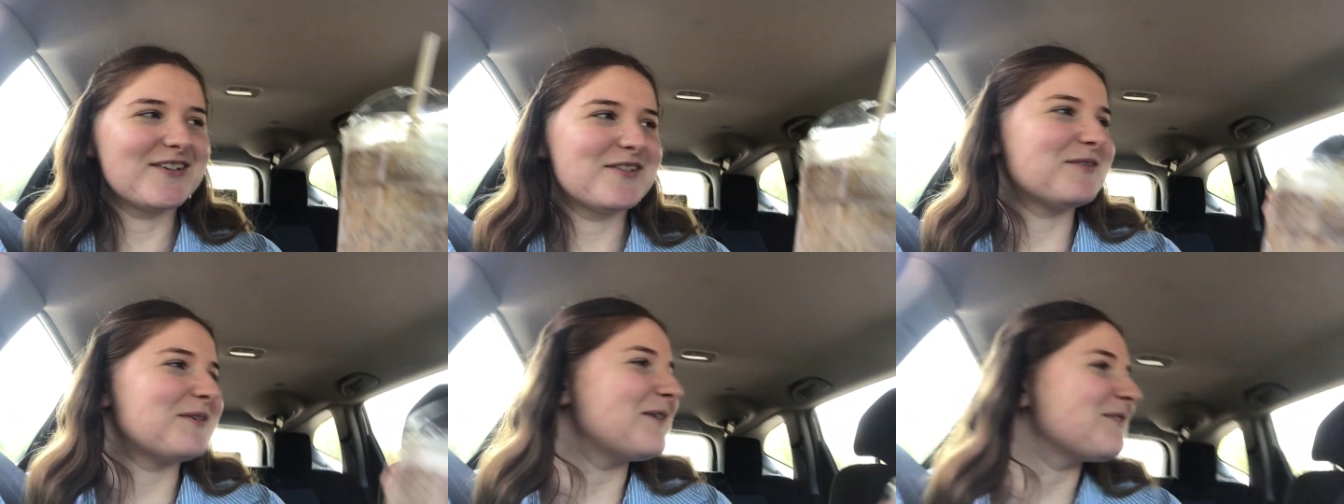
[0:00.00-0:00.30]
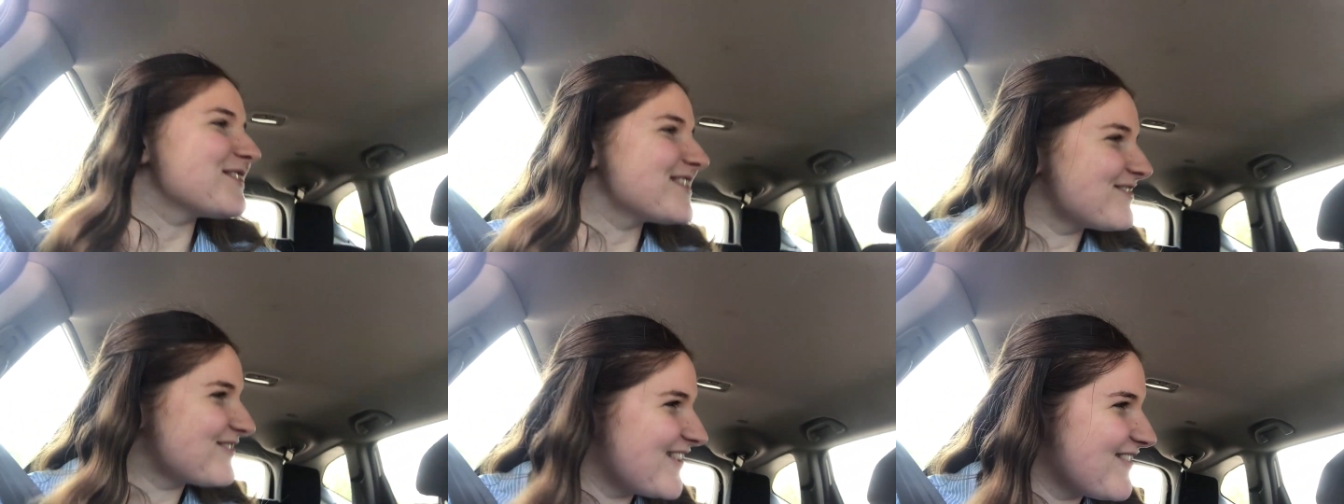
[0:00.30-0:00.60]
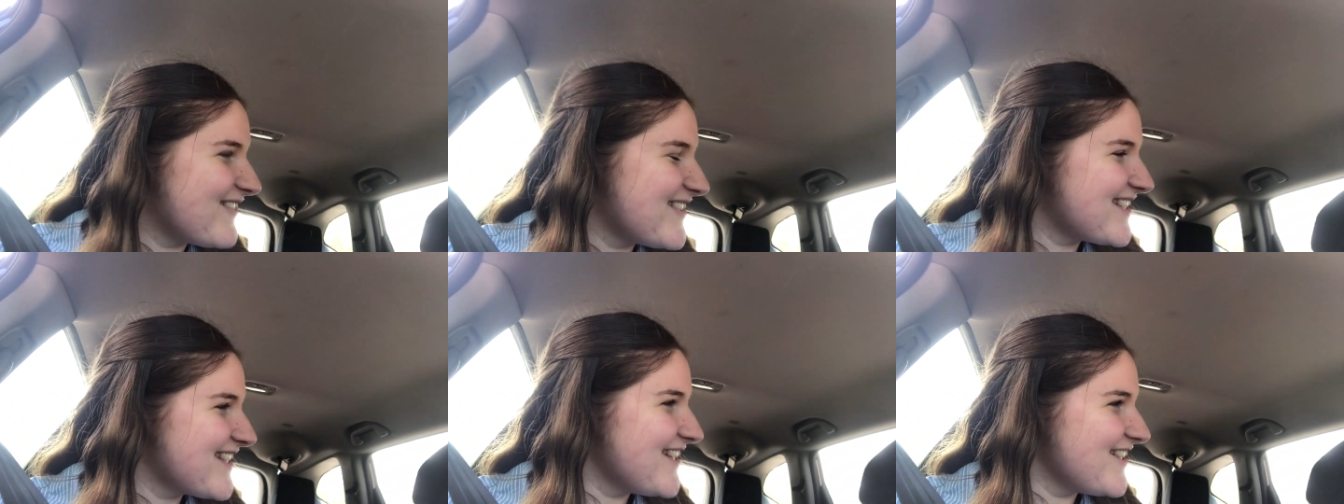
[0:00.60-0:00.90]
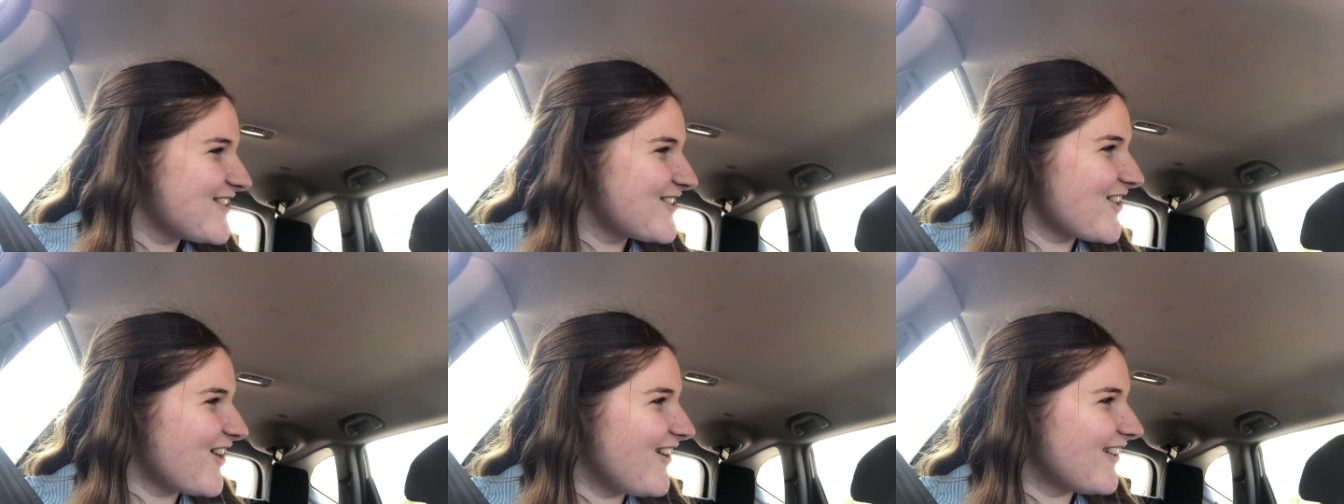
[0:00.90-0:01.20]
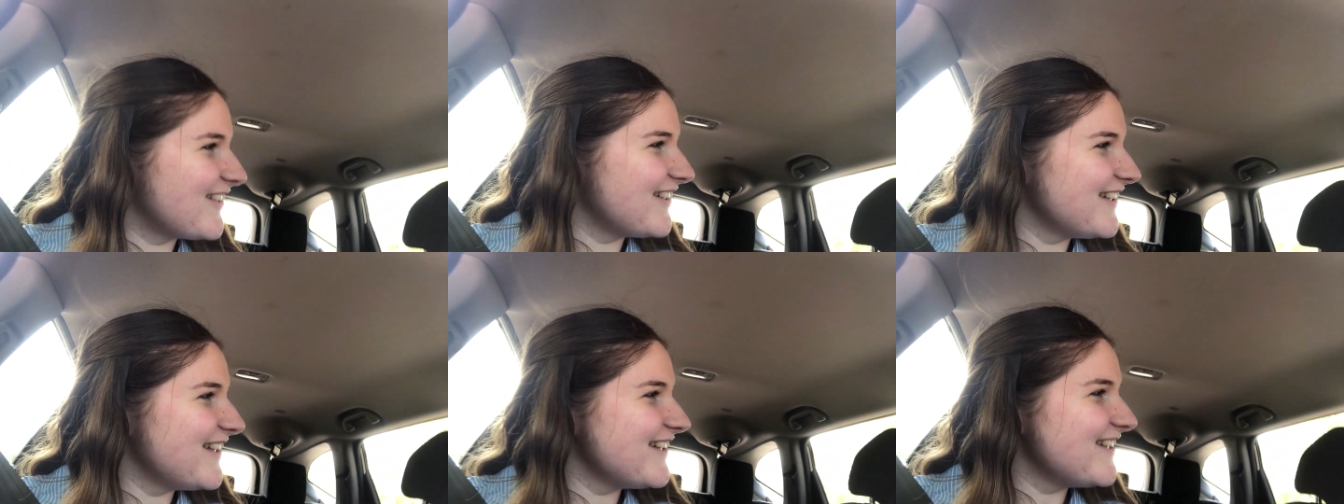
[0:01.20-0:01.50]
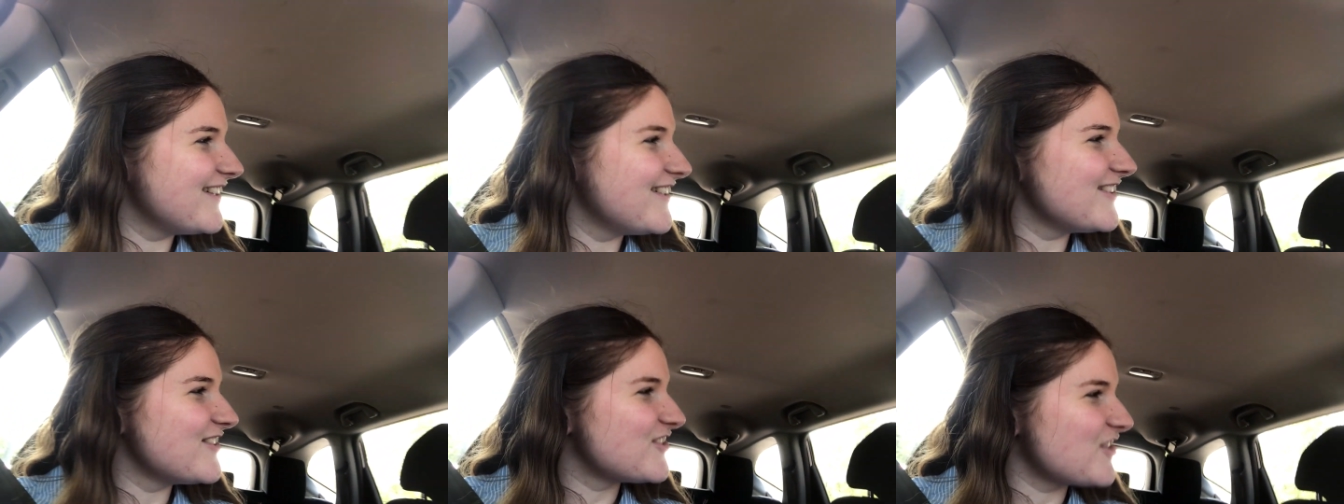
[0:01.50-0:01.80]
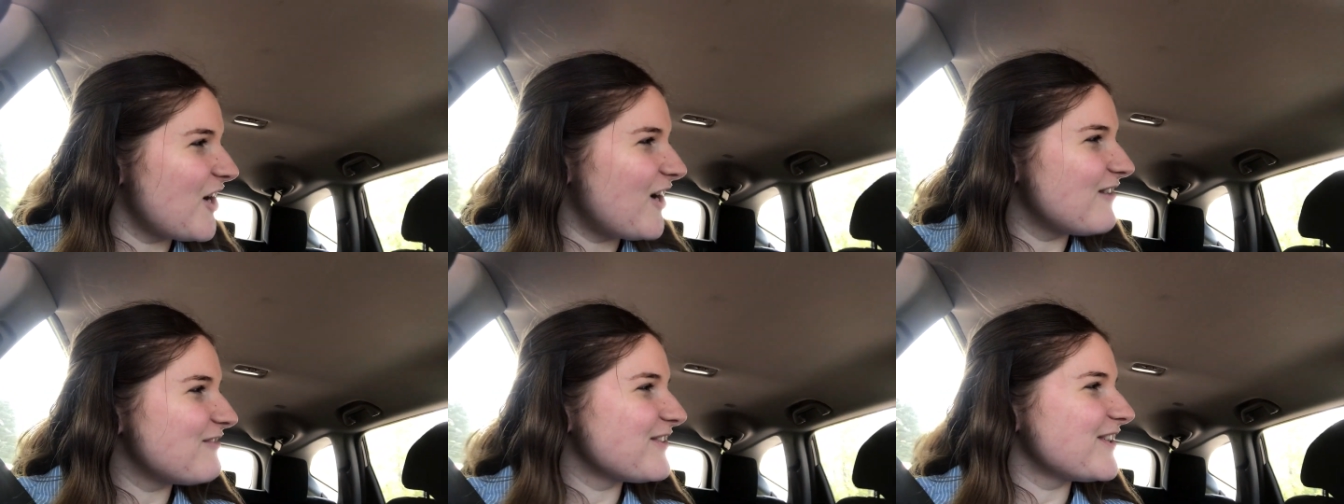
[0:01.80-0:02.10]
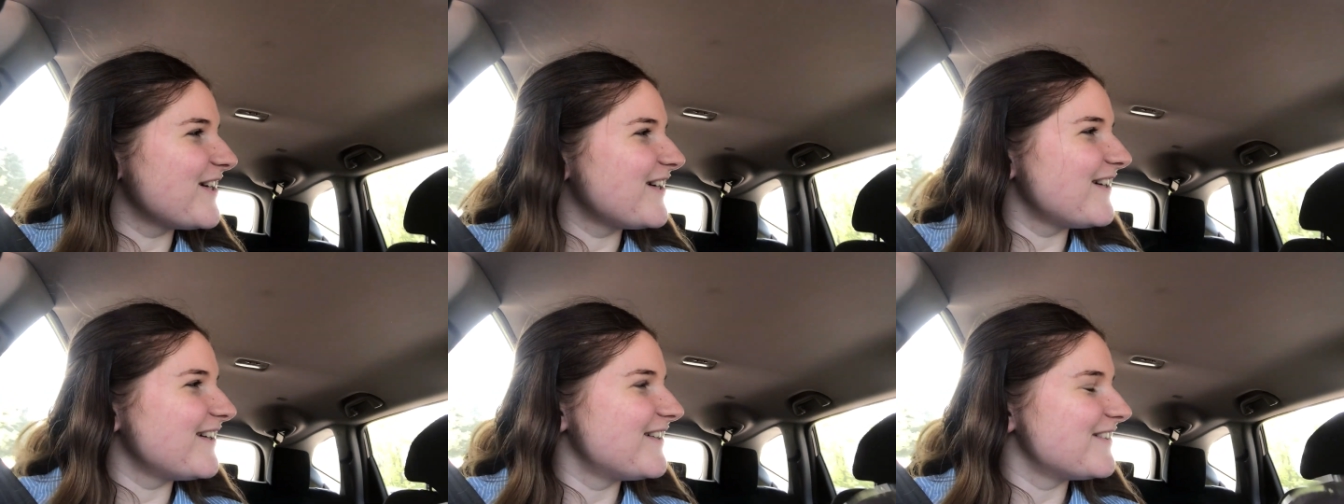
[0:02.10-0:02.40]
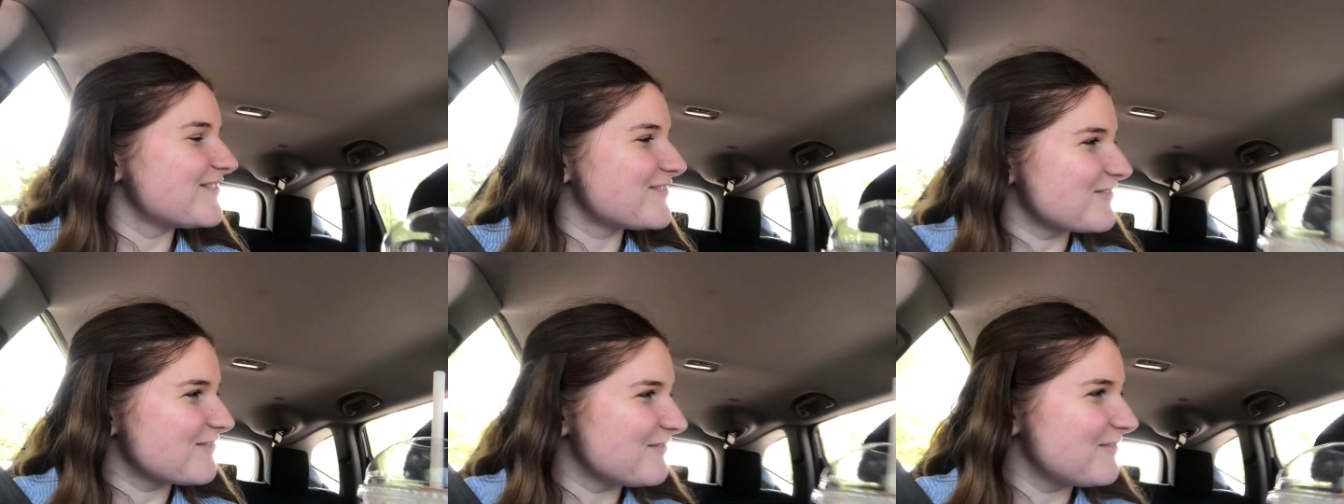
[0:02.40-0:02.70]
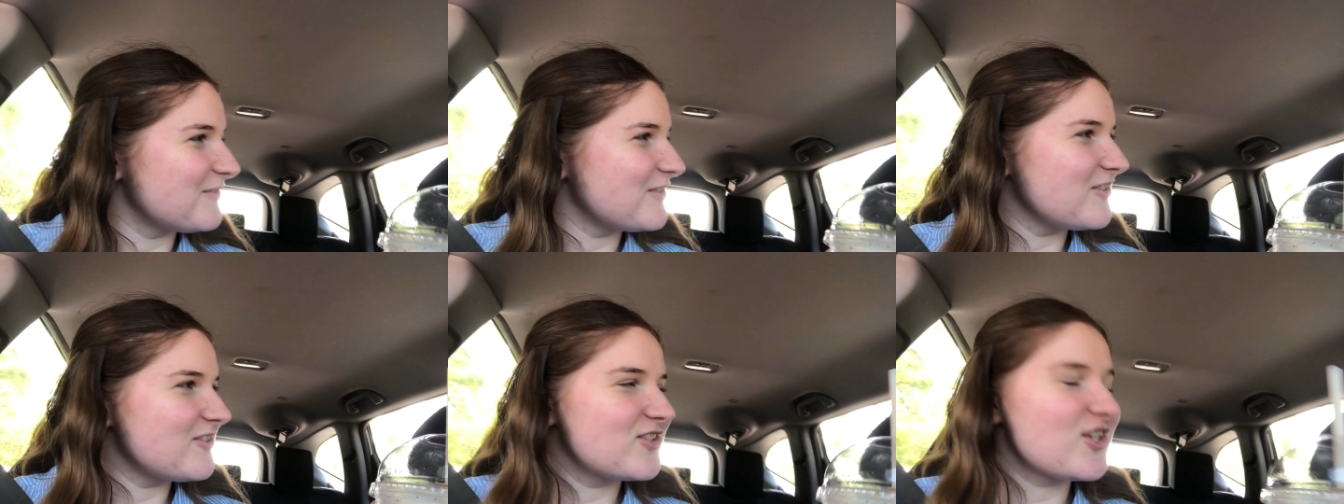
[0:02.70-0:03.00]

what was it, what was it? Chocolate Java, Michino.